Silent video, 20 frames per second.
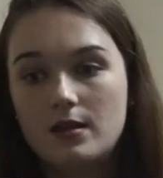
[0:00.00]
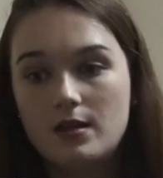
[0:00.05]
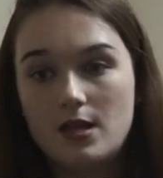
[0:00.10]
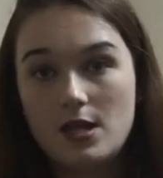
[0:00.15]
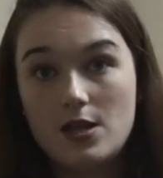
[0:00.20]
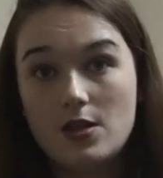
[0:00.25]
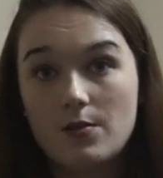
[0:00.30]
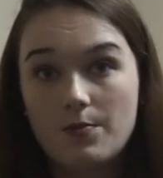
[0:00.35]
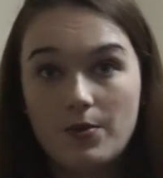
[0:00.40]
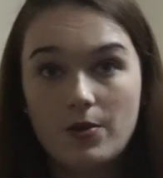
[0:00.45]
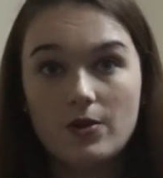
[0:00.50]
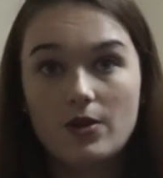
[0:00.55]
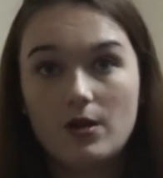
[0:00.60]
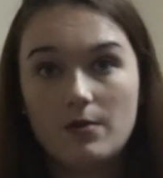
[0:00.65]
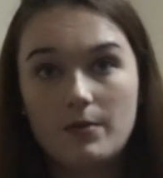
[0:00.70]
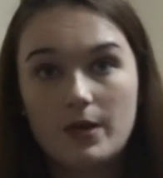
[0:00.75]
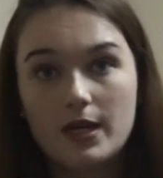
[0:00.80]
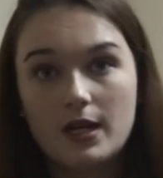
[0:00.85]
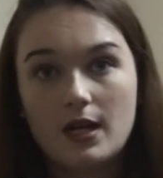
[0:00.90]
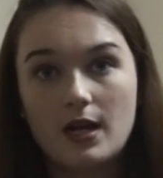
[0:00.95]
Either put
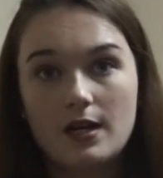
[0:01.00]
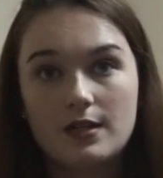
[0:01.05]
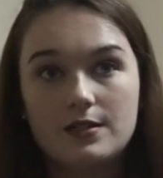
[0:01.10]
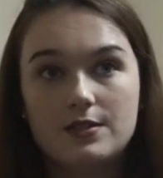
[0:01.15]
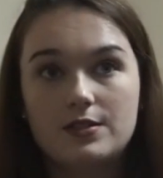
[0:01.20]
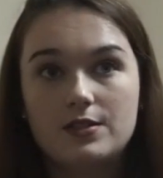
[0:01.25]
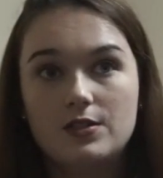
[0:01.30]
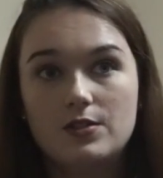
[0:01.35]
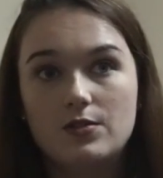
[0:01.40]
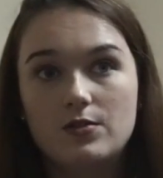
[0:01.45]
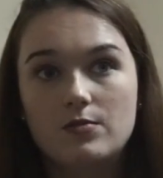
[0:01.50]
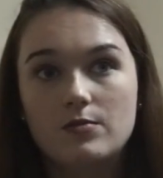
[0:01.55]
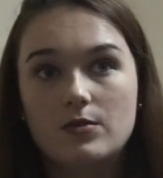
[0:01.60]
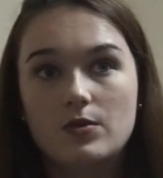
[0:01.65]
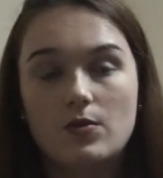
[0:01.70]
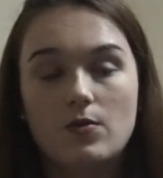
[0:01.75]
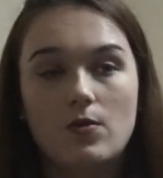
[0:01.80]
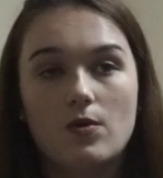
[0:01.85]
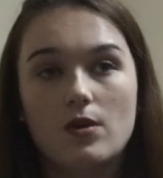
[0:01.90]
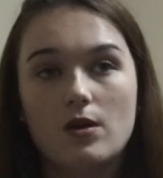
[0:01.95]
on my costume
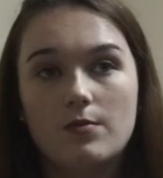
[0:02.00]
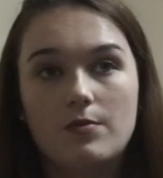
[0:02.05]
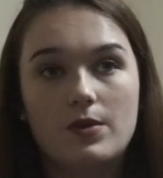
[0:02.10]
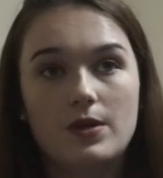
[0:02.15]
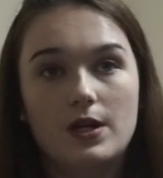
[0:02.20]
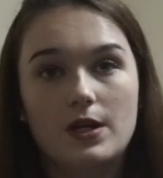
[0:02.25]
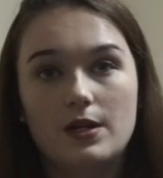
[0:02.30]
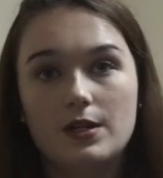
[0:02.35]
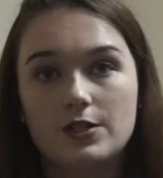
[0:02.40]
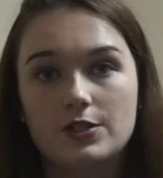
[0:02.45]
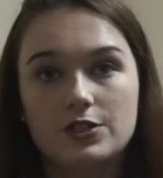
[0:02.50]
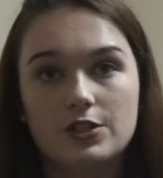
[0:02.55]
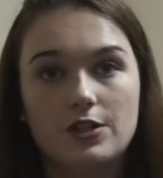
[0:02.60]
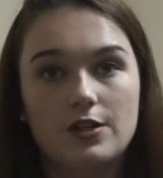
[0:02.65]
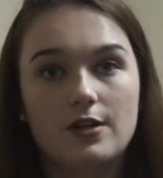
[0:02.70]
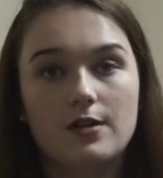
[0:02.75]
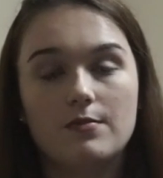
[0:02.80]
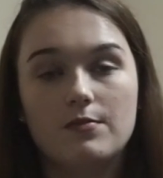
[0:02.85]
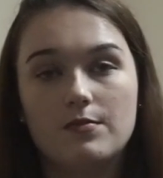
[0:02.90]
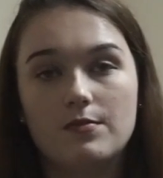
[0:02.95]
or put on a
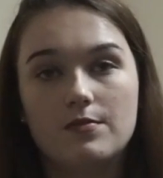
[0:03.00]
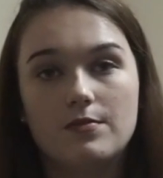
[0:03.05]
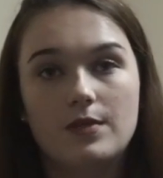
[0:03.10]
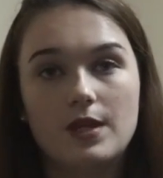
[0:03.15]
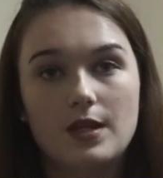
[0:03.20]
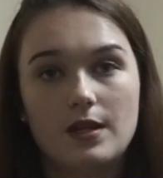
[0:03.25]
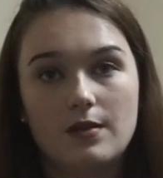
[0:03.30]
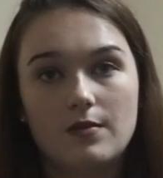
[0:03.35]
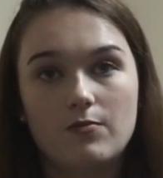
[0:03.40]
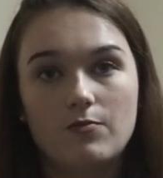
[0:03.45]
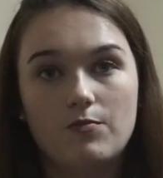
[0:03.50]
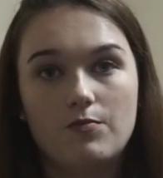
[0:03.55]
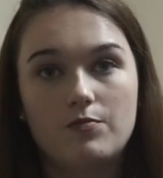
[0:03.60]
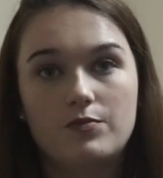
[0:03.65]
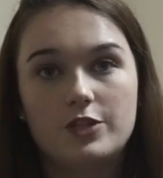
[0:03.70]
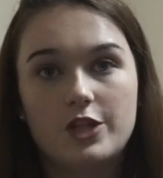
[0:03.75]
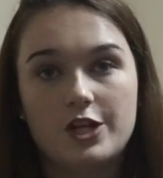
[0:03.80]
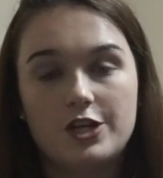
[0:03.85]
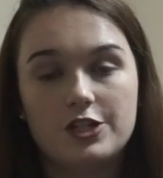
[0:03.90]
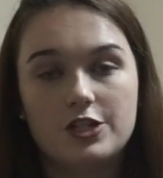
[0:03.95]
shirt
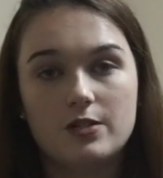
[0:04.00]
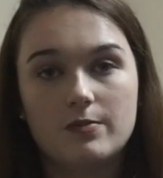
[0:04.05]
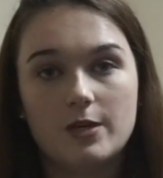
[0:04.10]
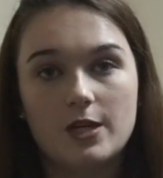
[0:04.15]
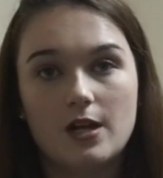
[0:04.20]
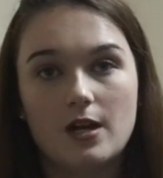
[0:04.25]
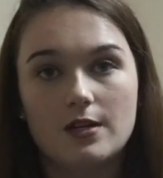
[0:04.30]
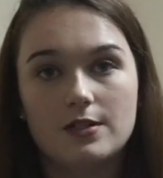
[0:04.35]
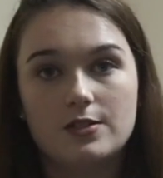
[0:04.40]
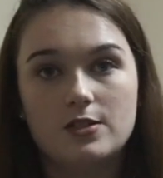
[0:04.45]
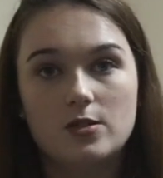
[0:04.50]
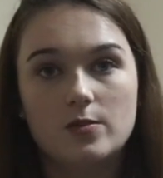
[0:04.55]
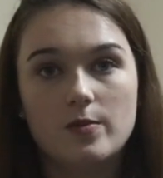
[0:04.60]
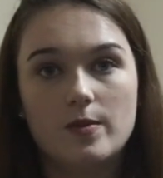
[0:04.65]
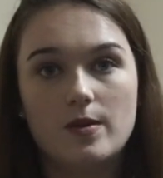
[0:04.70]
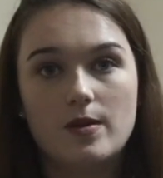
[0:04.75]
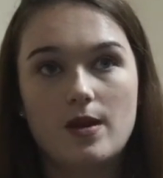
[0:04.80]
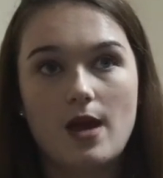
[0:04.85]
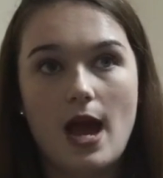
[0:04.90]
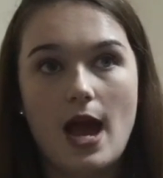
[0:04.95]
and change into my costume
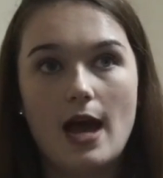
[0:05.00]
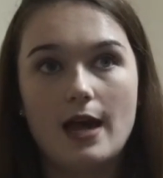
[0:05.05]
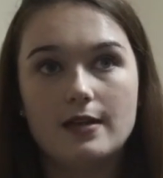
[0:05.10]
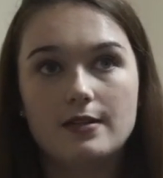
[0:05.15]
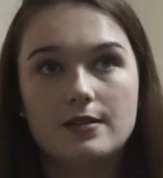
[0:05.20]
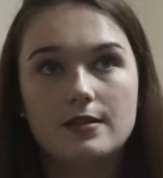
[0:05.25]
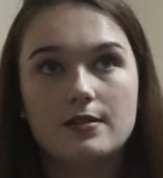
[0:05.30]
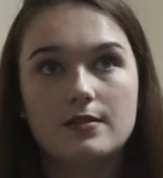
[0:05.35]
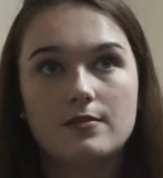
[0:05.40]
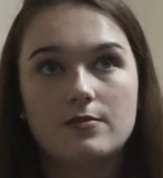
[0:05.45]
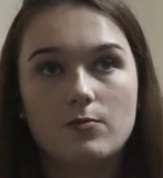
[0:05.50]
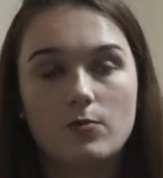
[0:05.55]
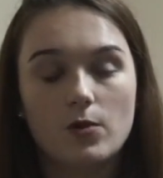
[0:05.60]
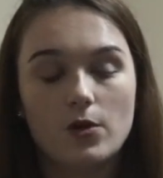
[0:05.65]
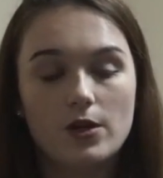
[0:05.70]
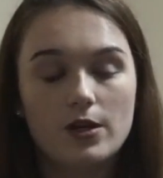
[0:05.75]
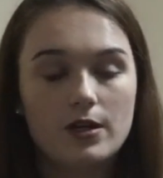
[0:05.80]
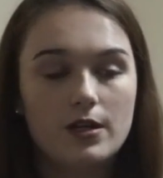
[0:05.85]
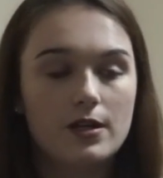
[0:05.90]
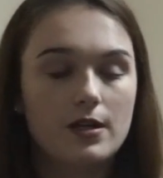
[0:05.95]
at
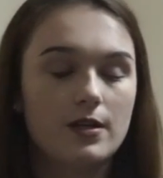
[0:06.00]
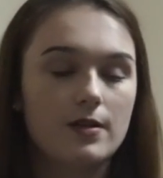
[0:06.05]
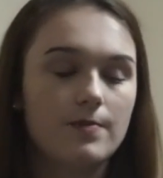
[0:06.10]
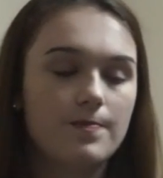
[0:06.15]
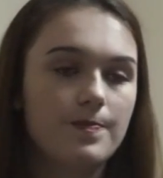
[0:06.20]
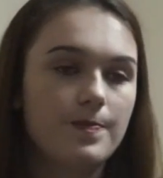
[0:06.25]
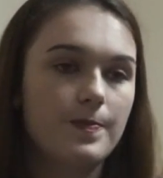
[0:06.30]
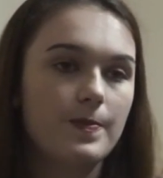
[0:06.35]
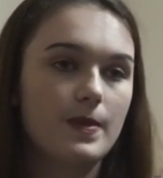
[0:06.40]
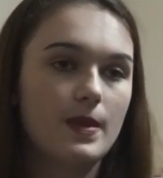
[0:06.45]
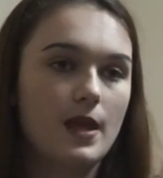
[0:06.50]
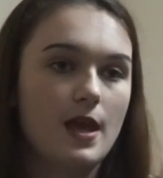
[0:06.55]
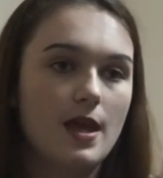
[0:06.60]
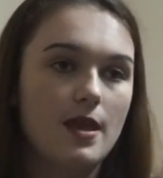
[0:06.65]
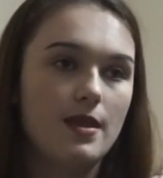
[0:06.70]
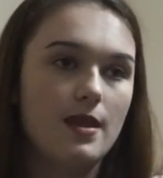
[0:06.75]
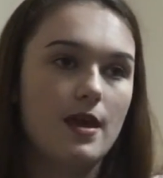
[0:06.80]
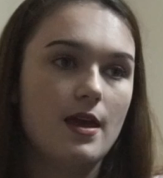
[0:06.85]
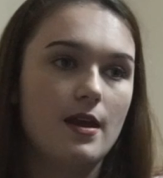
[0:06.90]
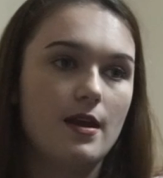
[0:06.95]
work, and
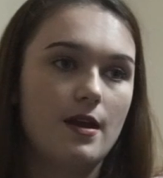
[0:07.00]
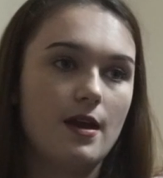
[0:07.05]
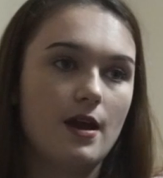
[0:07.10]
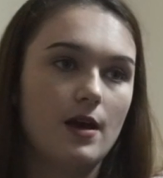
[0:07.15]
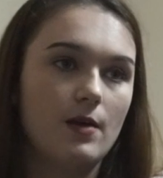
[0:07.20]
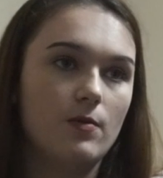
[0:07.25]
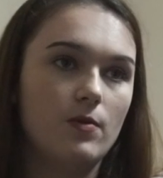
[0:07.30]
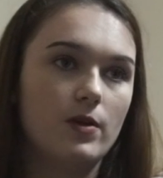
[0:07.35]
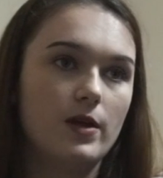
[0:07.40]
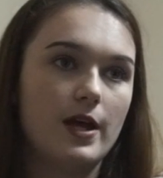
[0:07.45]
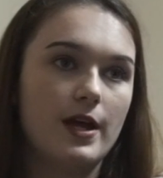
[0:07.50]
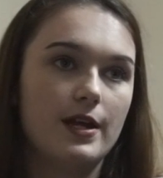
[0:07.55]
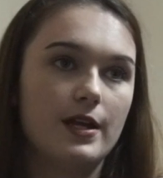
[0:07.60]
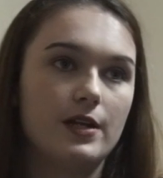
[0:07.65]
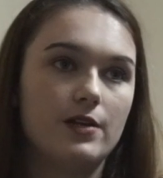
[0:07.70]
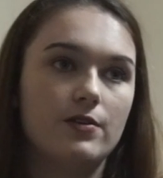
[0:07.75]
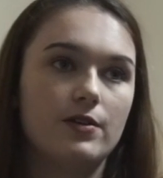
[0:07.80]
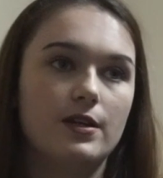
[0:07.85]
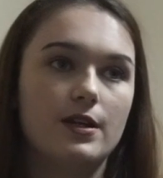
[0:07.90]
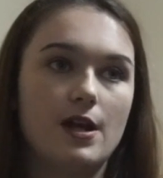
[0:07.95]
then I will head
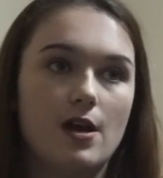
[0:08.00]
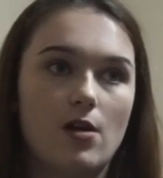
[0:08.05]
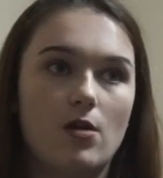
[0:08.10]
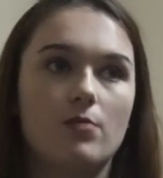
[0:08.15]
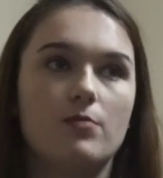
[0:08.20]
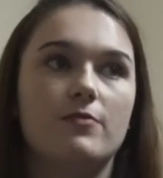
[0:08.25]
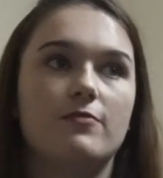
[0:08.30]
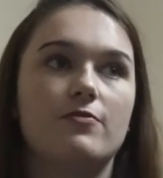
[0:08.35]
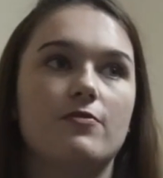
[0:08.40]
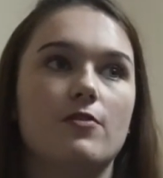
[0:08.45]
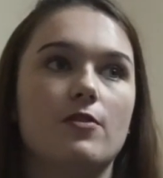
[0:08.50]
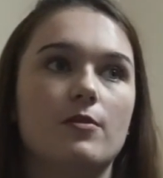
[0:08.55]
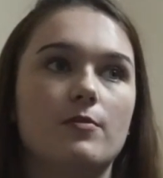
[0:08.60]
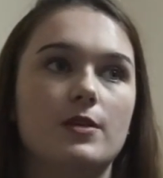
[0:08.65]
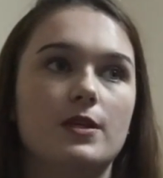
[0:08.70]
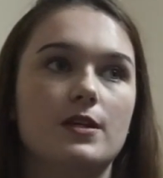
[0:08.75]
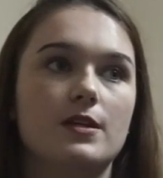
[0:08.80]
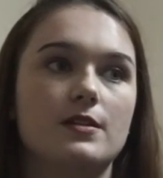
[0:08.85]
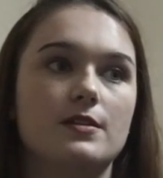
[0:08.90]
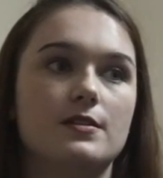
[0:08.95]
out an hour before
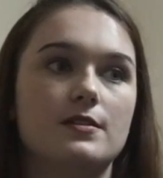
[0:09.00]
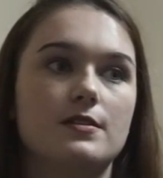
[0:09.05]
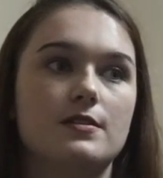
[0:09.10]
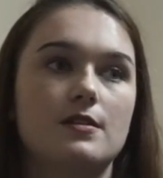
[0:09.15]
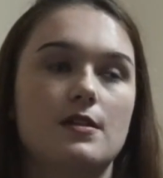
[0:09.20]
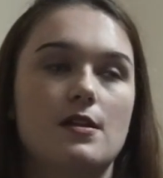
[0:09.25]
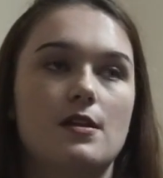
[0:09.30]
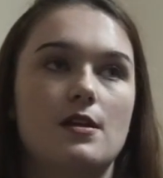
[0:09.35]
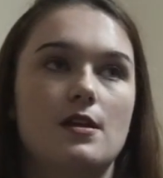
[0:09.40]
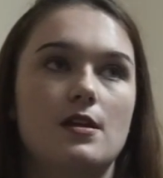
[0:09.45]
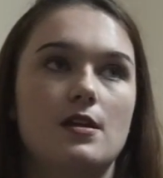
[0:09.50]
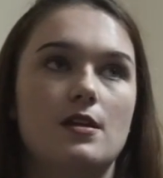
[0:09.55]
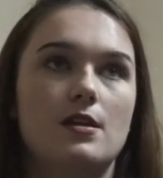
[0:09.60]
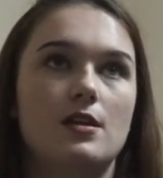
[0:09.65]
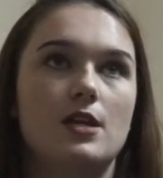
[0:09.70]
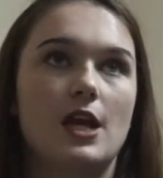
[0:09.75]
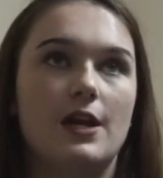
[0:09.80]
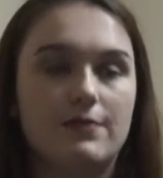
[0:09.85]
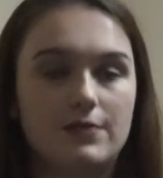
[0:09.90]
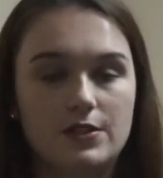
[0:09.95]
because
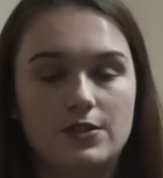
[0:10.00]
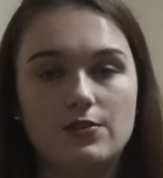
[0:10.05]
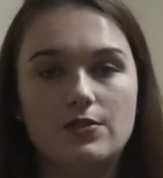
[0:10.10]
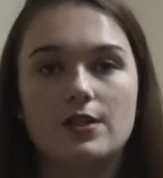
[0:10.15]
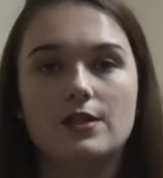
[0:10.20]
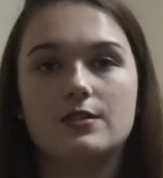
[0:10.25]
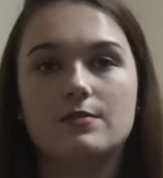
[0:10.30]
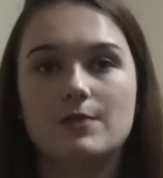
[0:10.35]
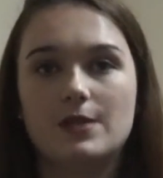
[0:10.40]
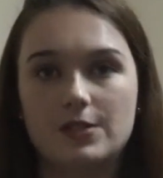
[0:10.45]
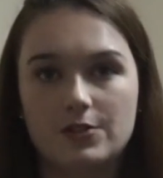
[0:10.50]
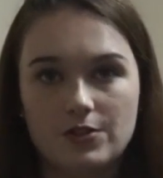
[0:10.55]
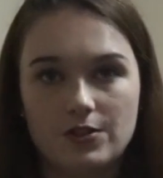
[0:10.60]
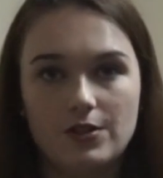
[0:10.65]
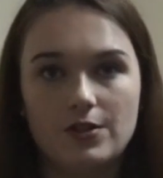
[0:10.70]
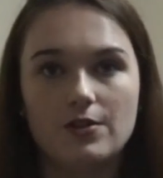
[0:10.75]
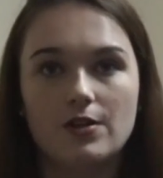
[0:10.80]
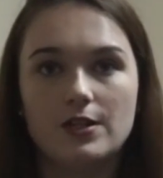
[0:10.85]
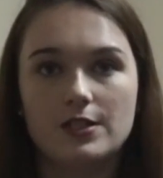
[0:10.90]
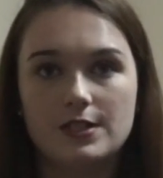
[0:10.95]
you have to do that to make sure
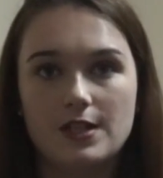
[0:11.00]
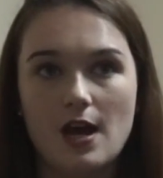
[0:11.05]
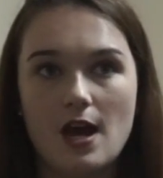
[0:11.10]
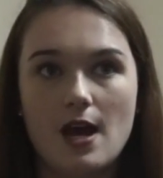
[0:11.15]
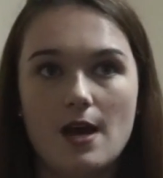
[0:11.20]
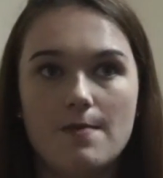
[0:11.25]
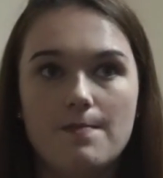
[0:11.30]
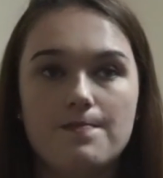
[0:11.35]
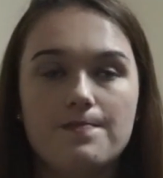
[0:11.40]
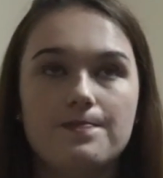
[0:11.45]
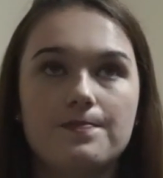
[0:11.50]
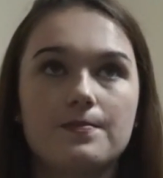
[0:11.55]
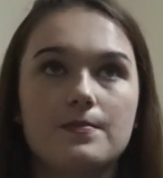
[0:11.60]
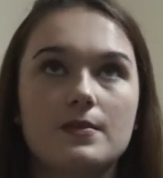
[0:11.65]
you're on time.